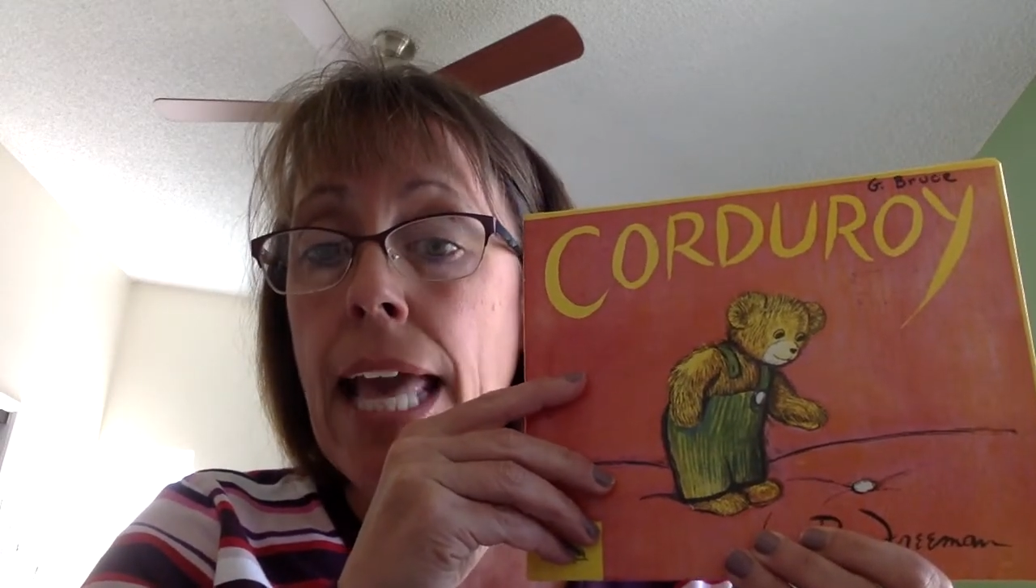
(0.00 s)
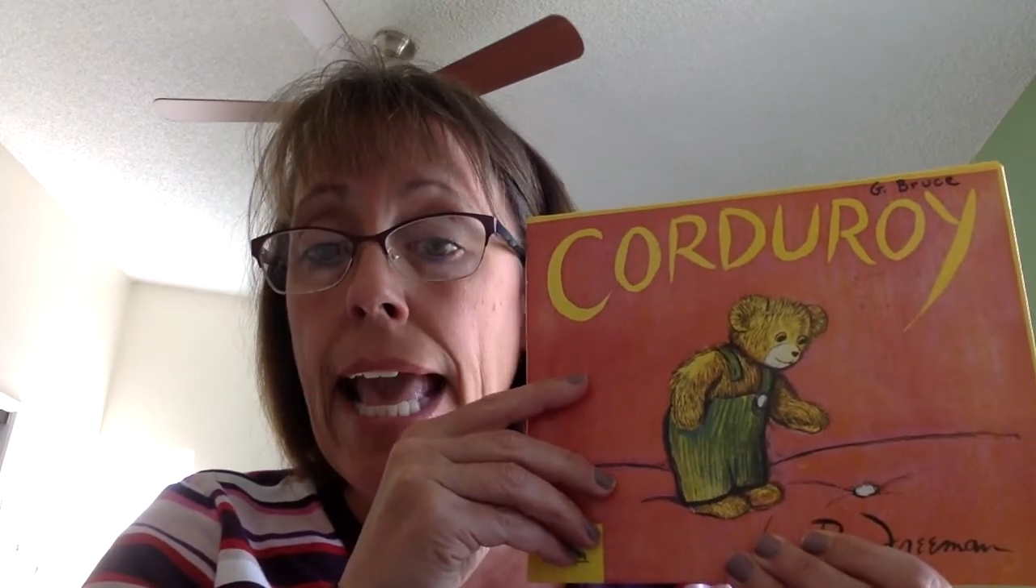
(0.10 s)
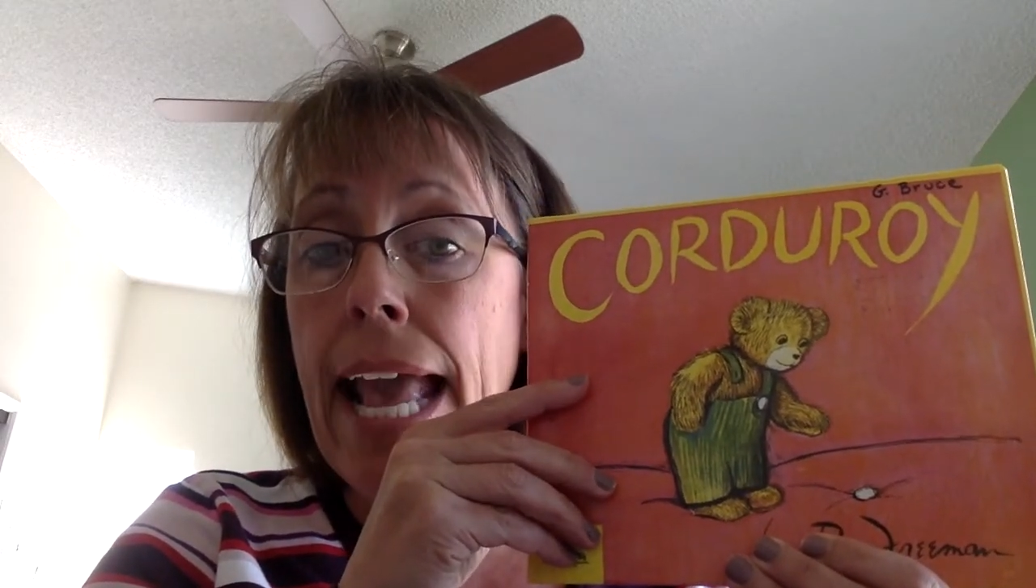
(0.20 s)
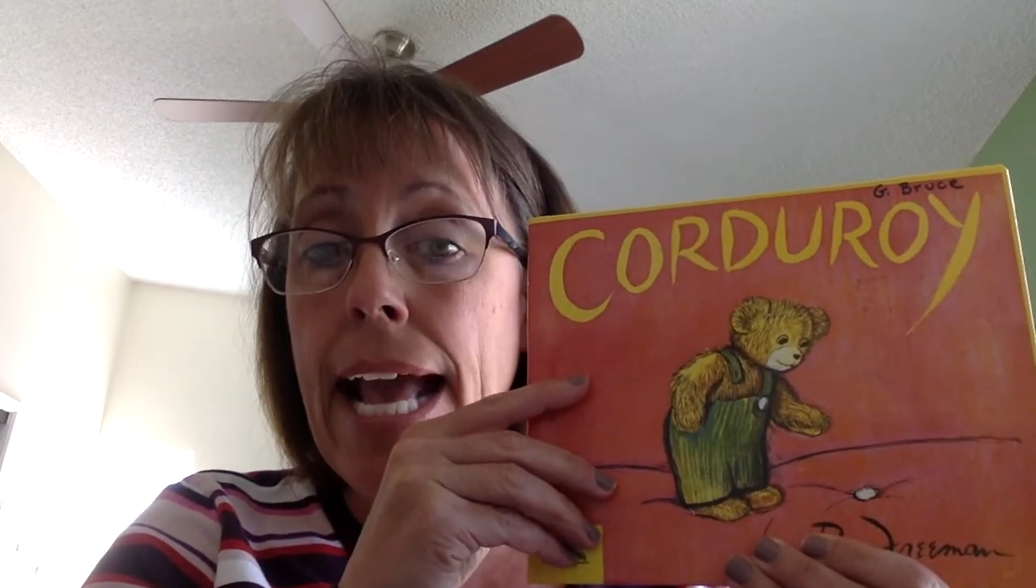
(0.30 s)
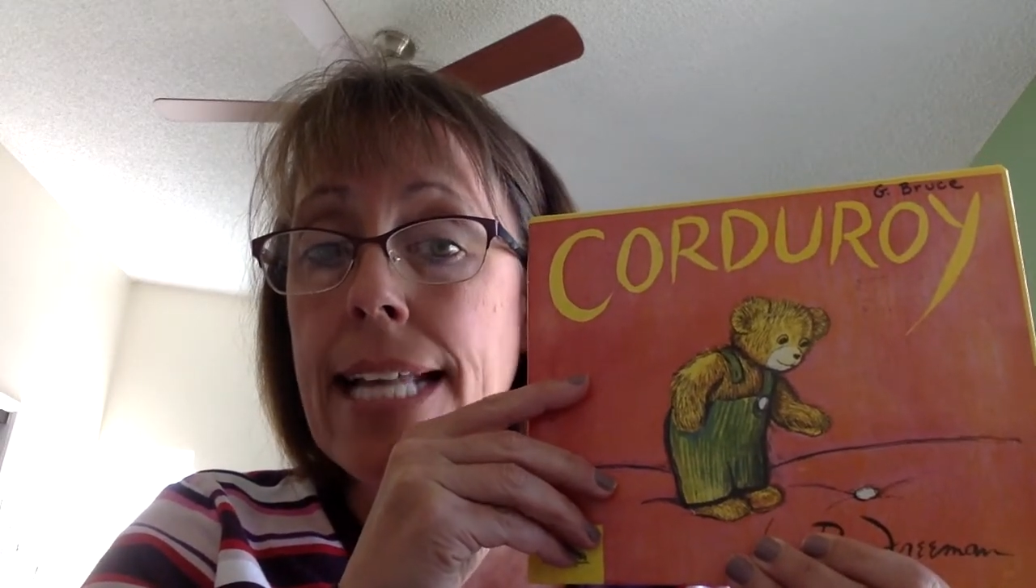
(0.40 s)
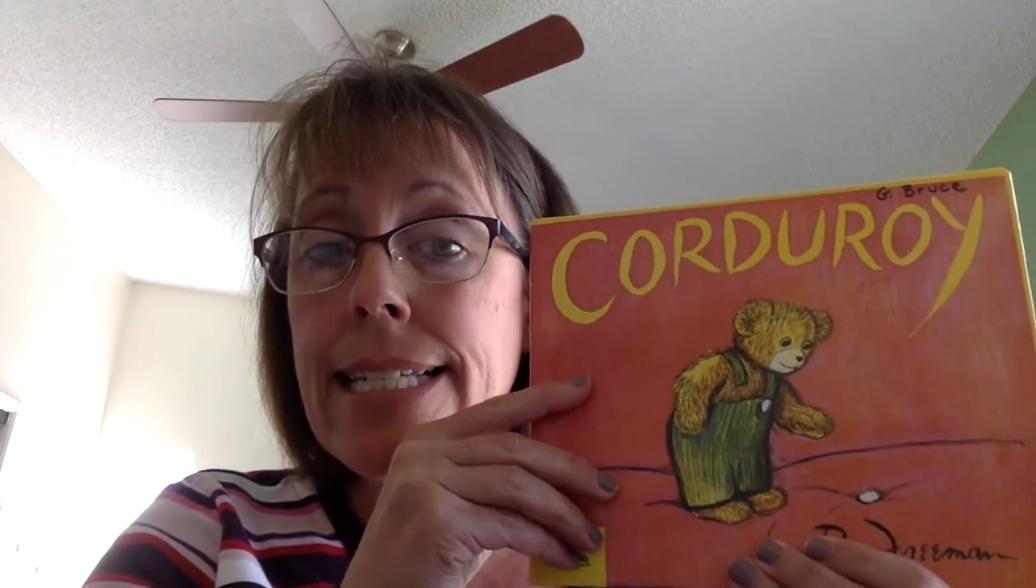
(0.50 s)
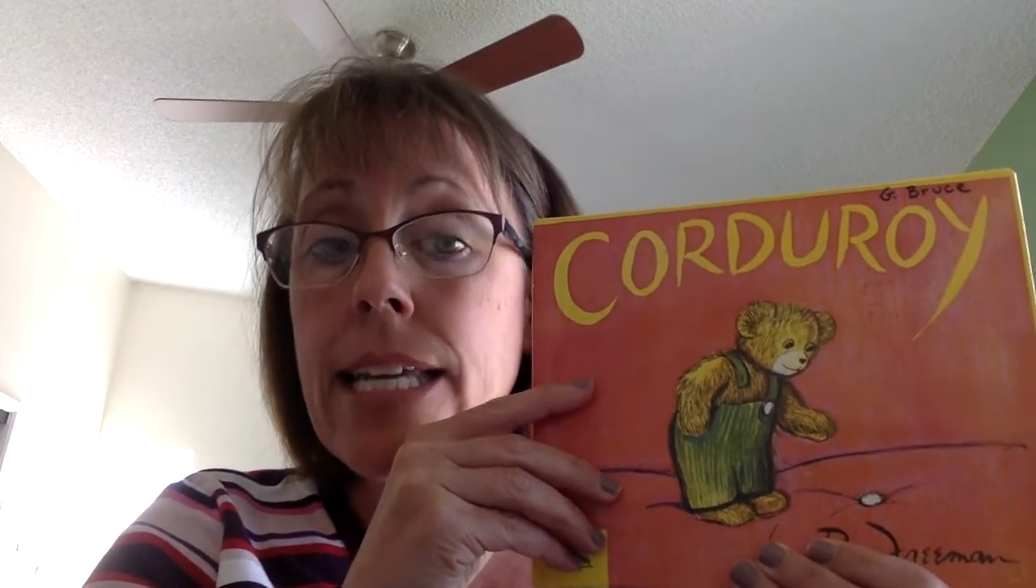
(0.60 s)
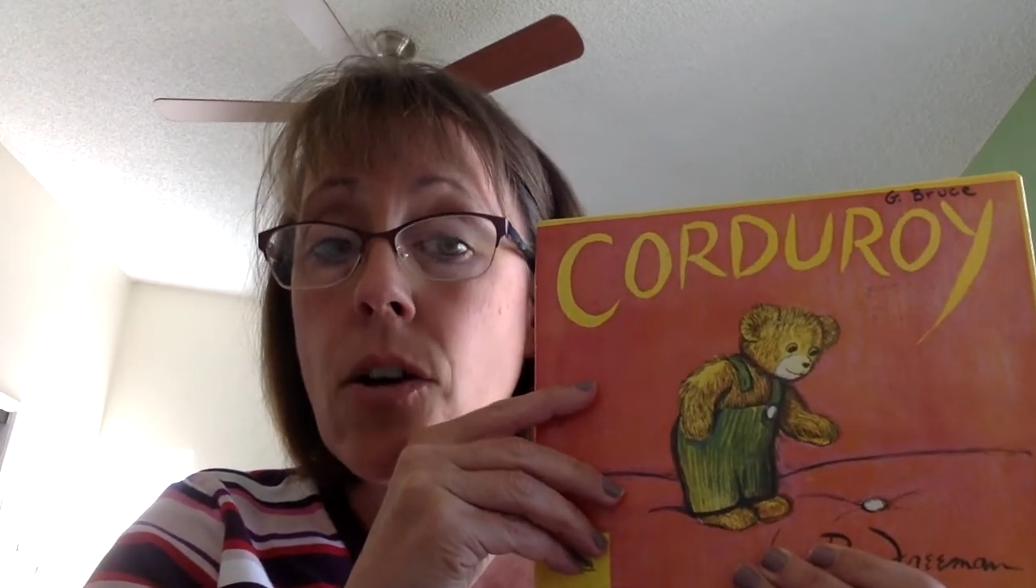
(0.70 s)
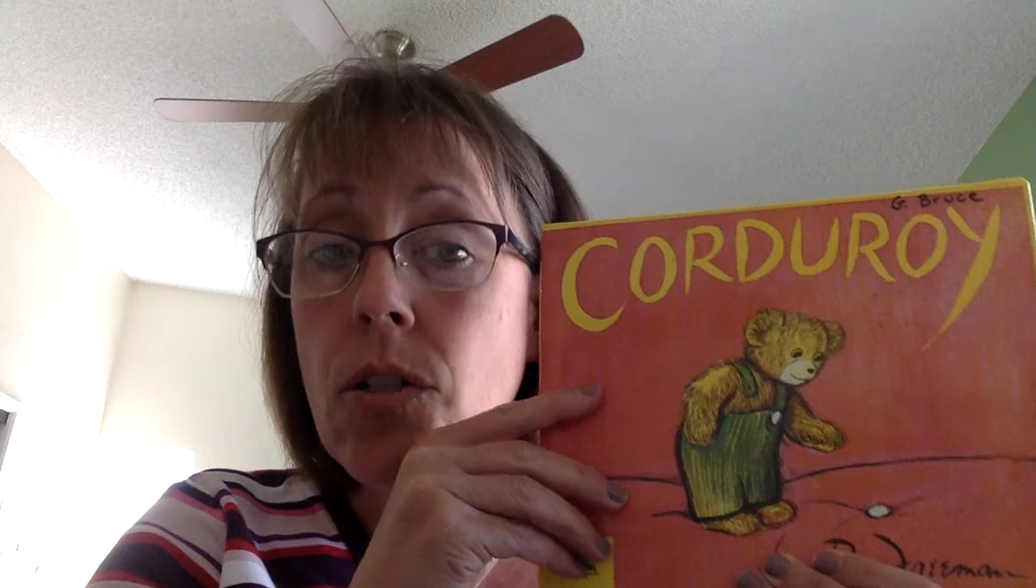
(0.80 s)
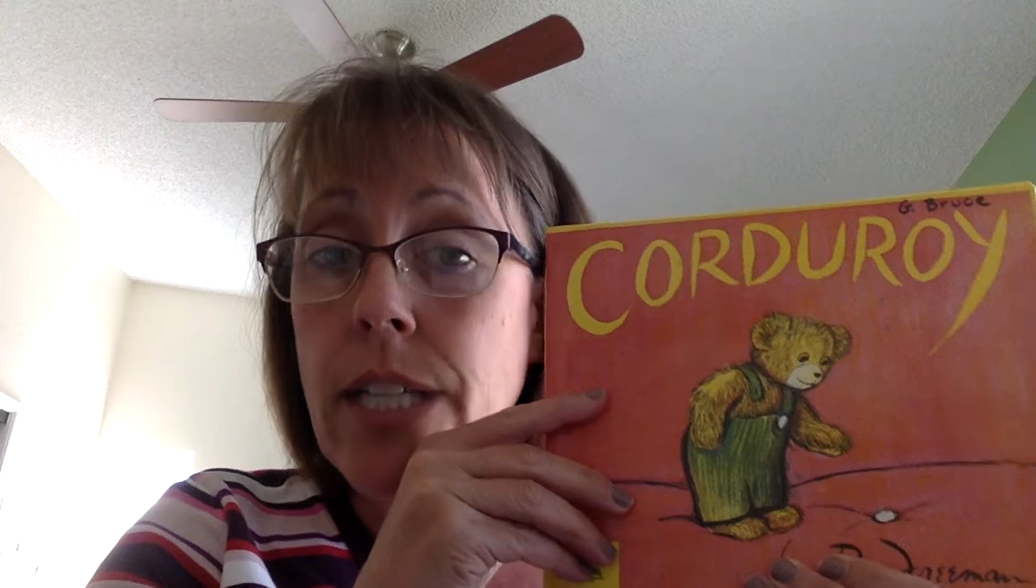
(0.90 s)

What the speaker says: and he goes